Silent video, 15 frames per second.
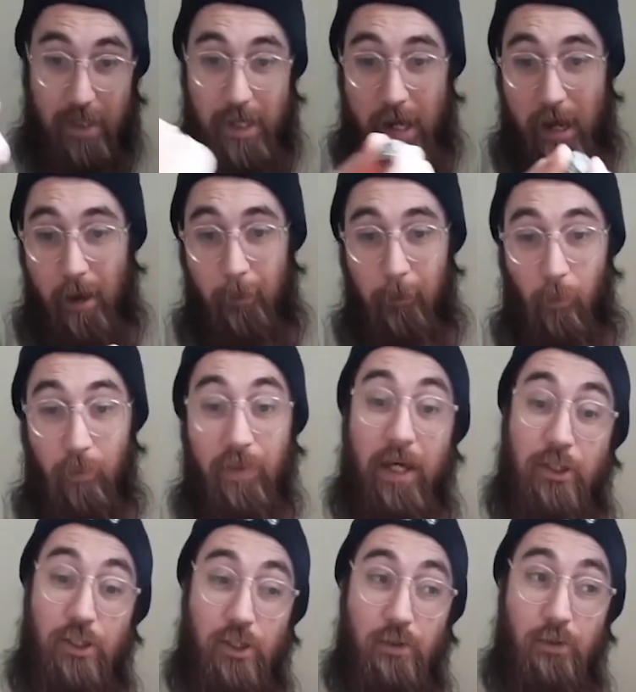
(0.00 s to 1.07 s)
With
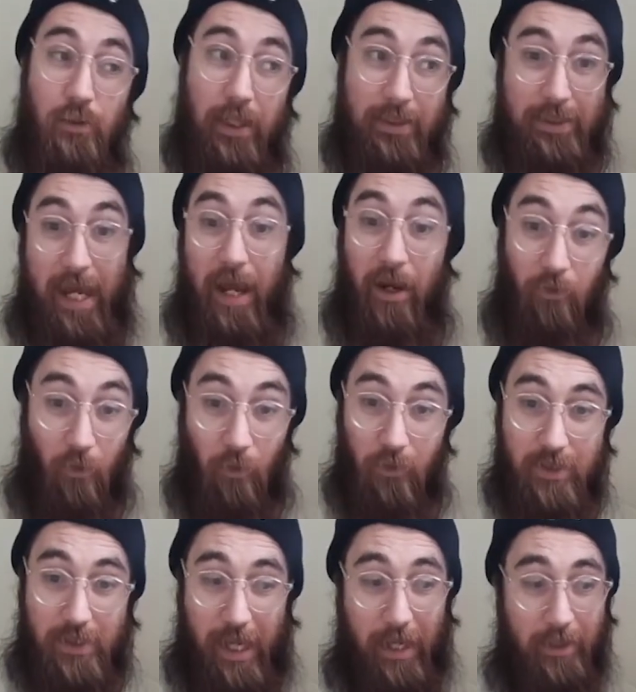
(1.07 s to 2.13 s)
that too, attack
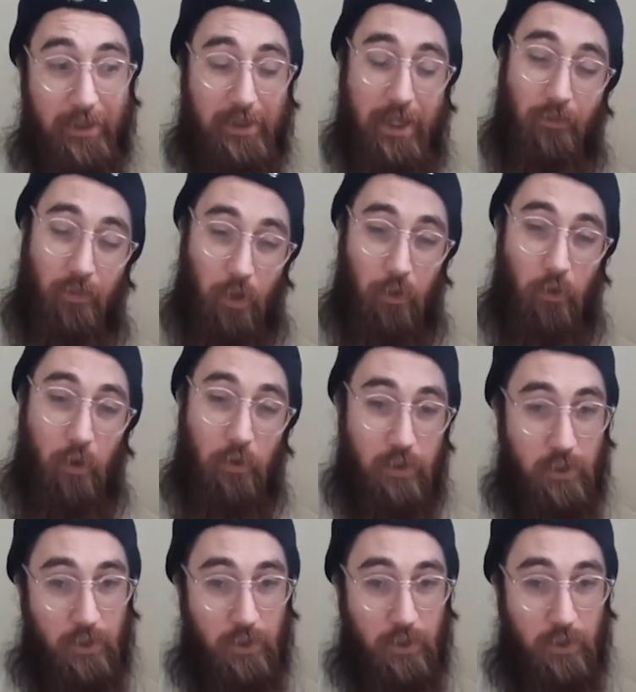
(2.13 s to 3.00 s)
rolls and saving throws.